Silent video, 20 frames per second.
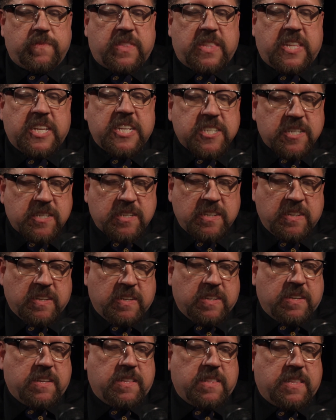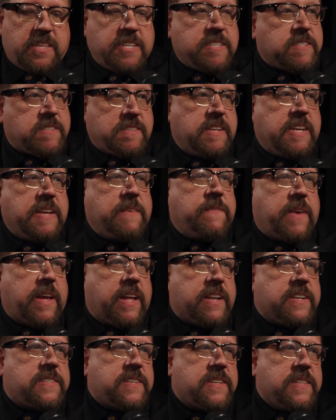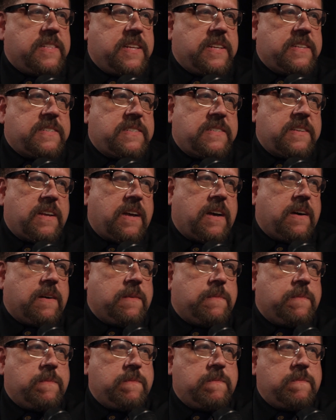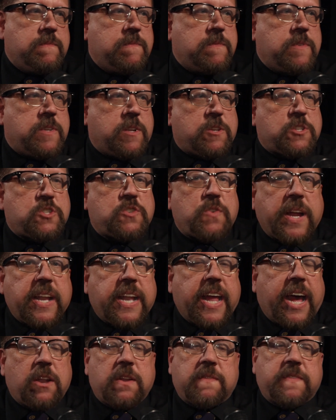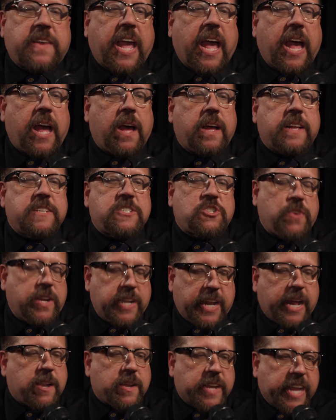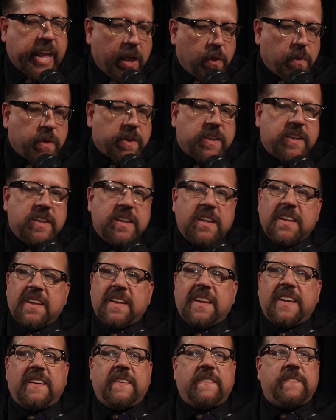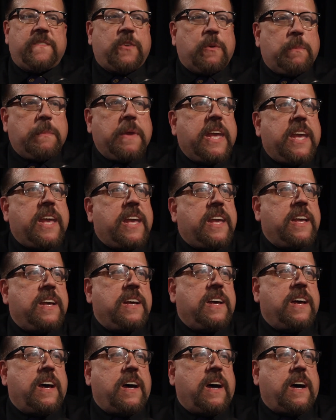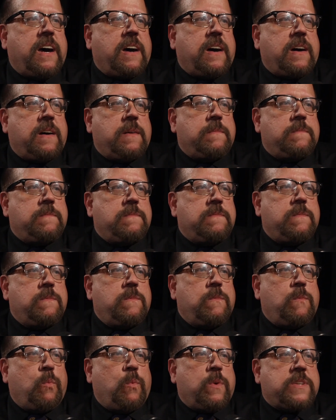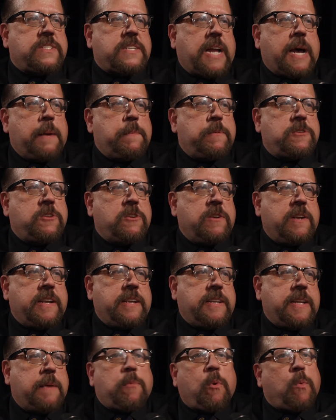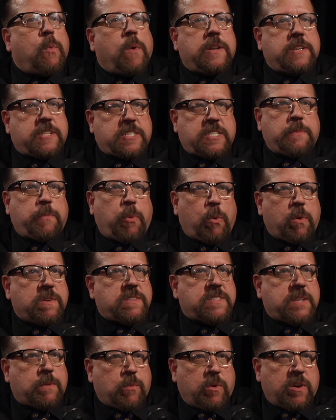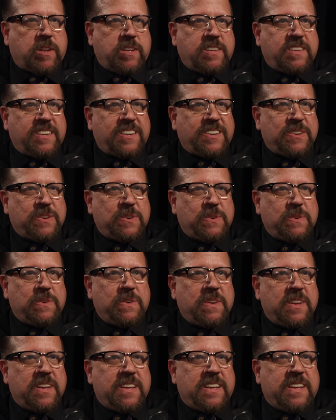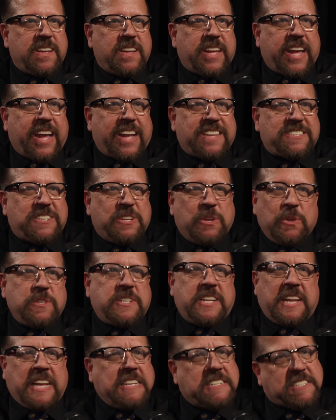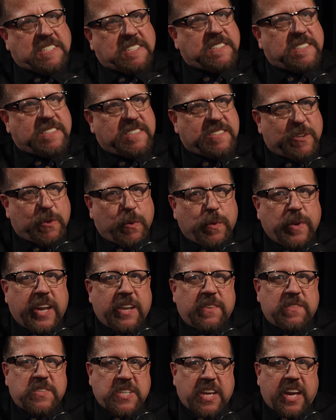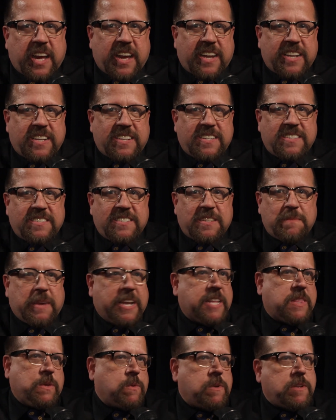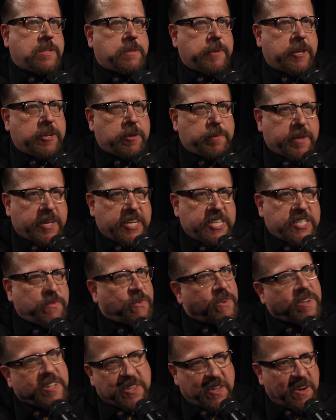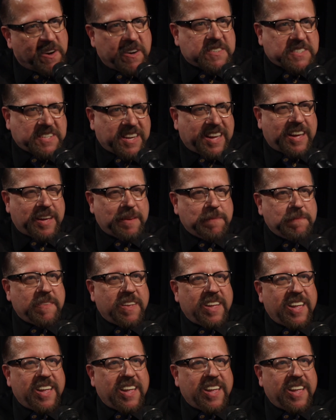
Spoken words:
This event, this straight out of Cowan, for me, was an opportunity, number one, to support someone who has used his creative side to make the world a better place for a long time.